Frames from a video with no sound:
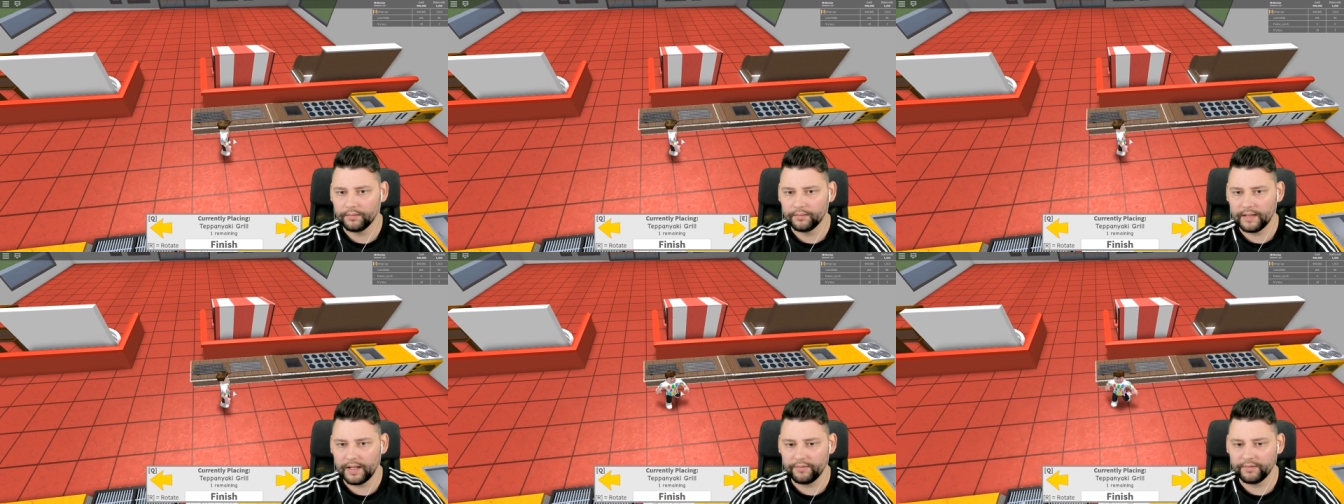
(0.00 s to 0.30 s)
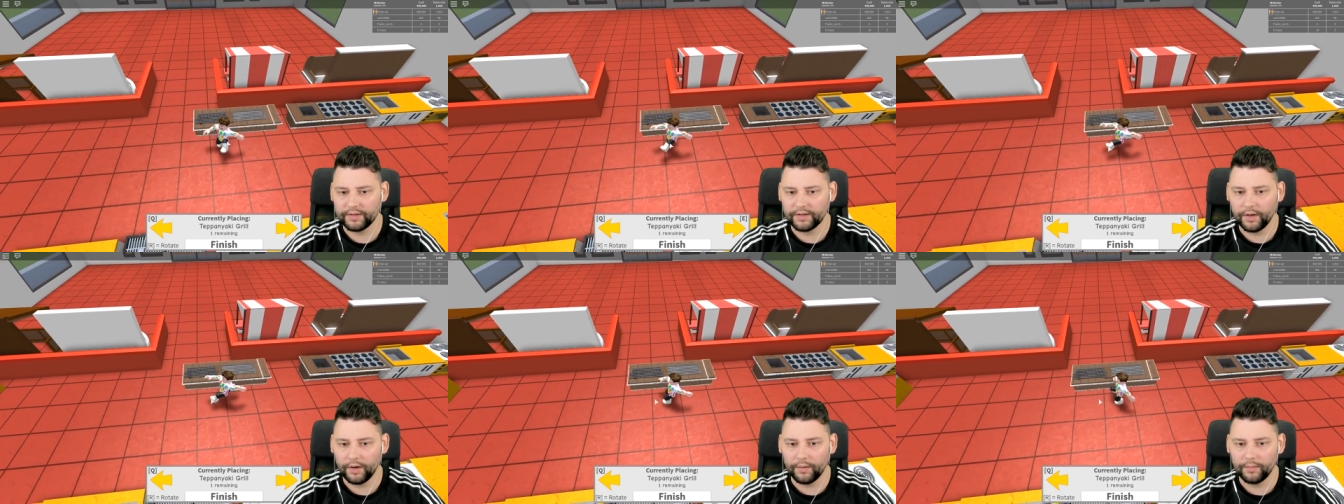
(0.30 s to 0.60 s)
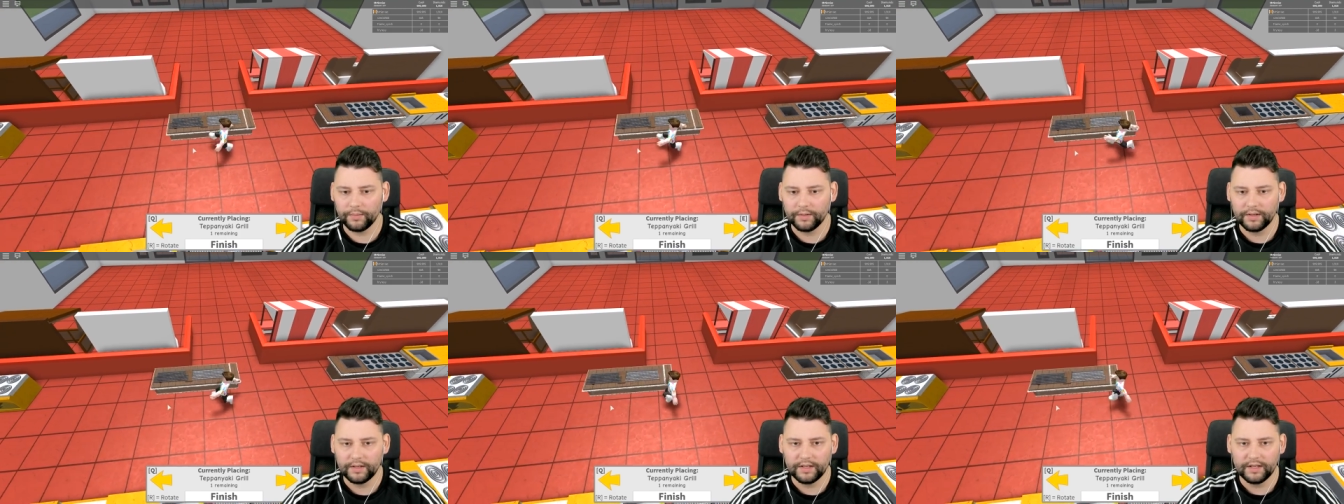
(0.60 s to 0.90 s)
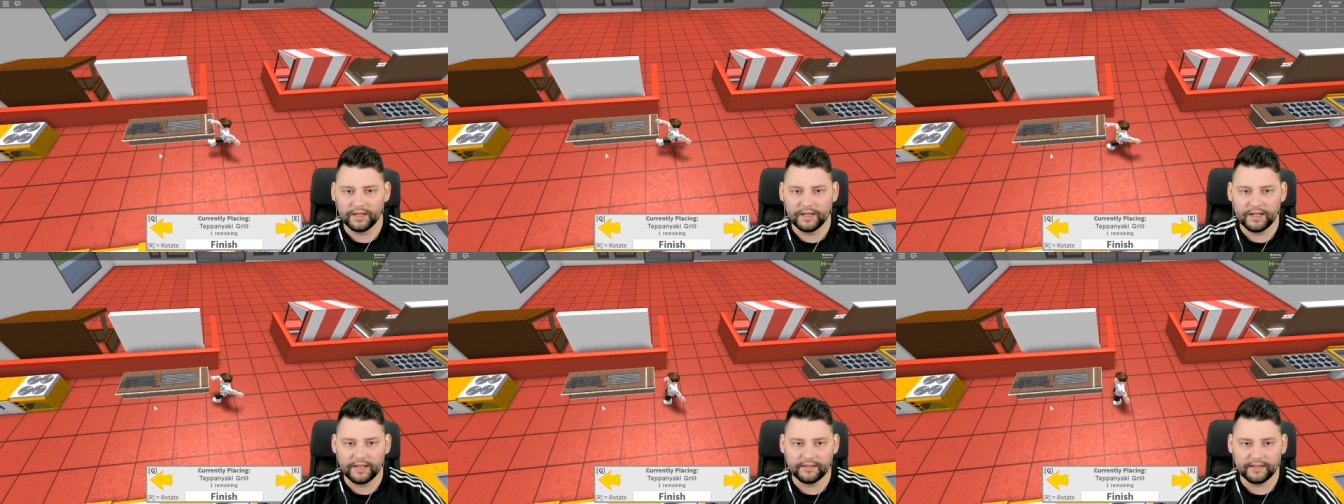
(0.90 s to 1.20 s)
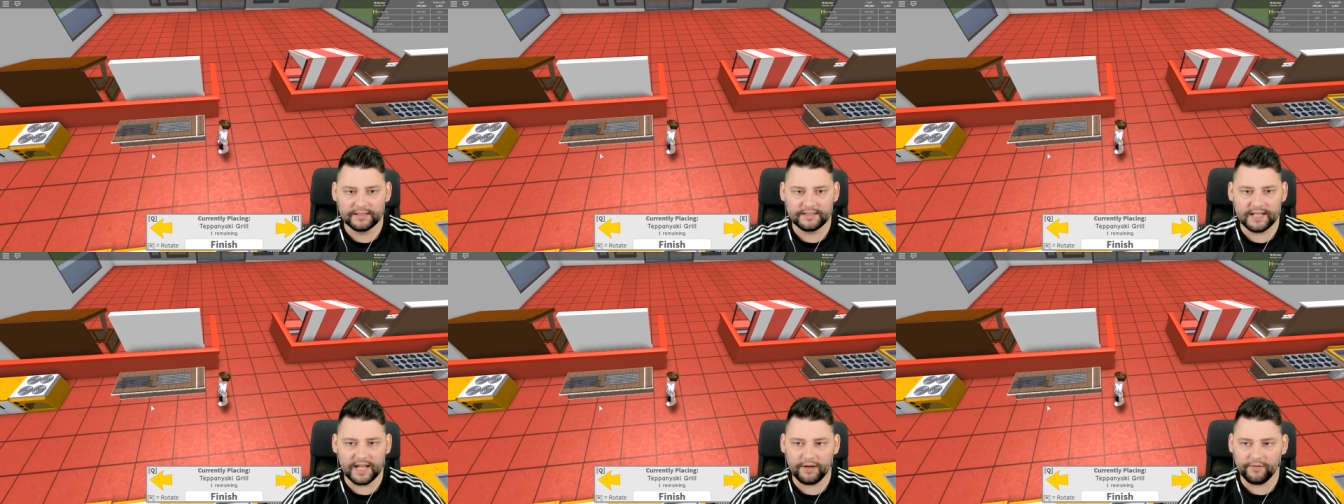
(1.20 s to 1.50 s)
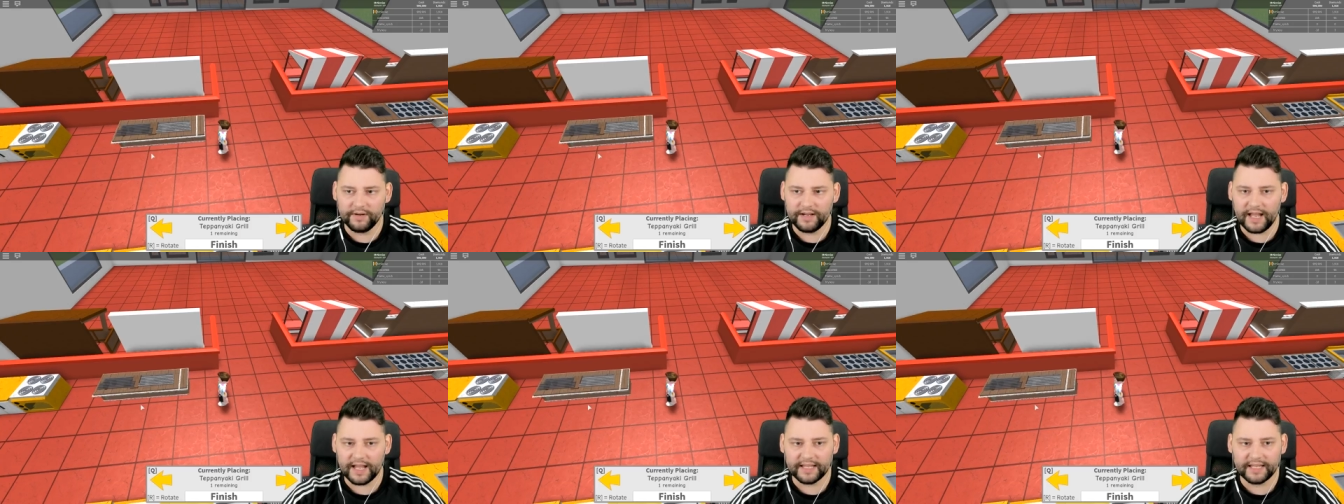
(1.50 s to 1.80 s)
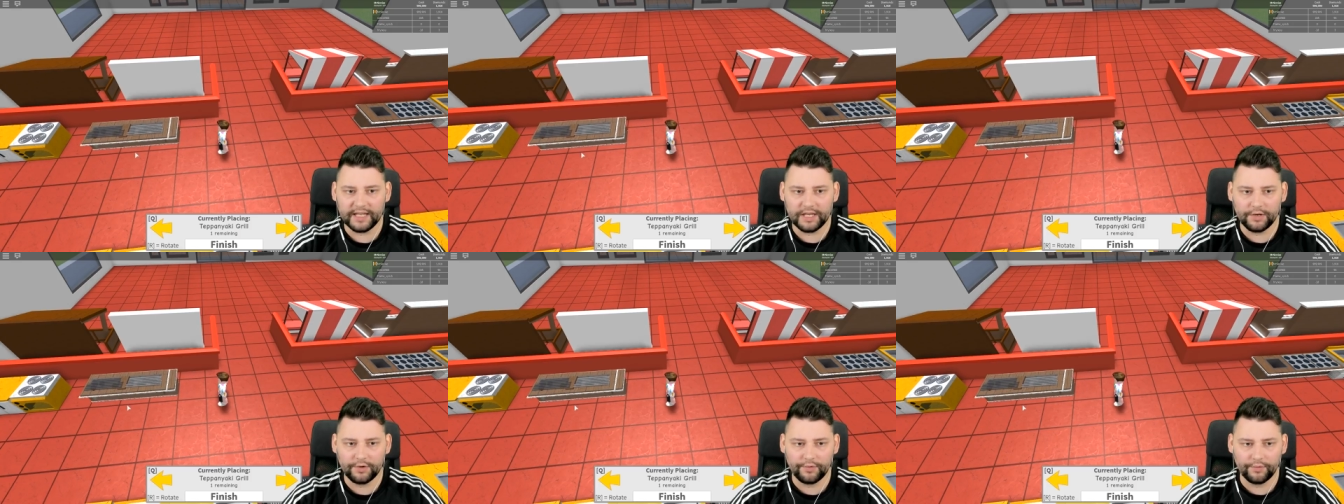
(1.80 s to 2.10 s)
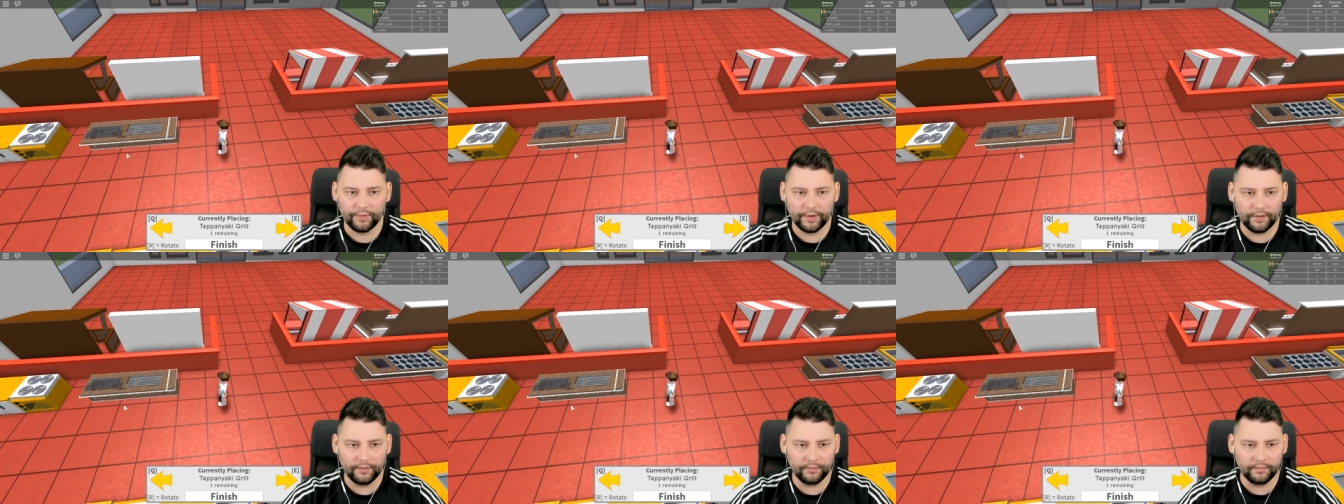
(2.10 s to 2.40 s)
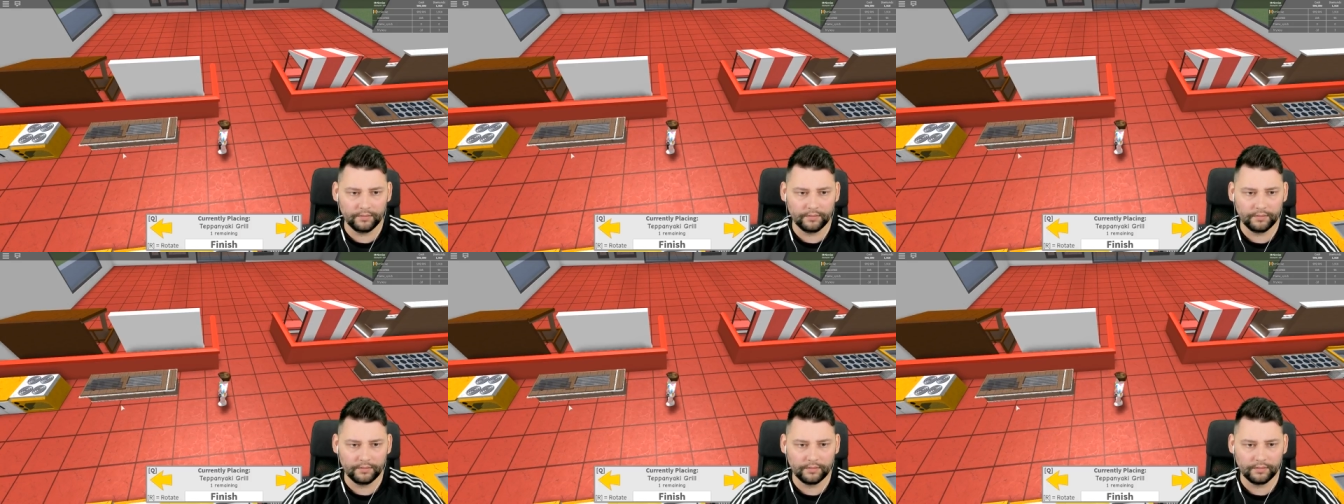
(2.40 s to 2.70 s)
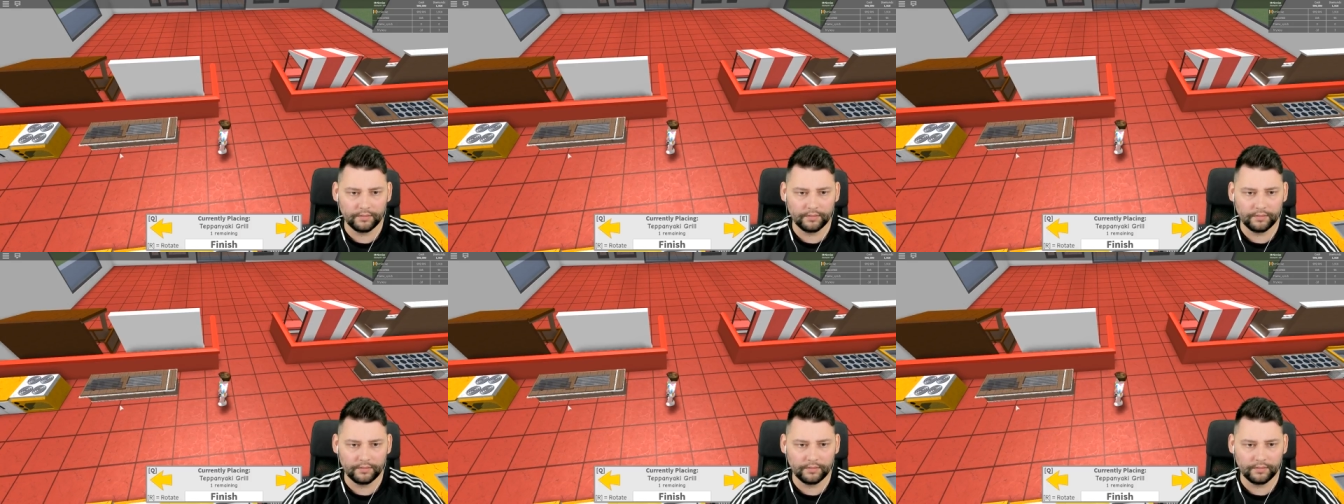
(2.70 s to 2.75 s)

There we go. The teriyaki grill.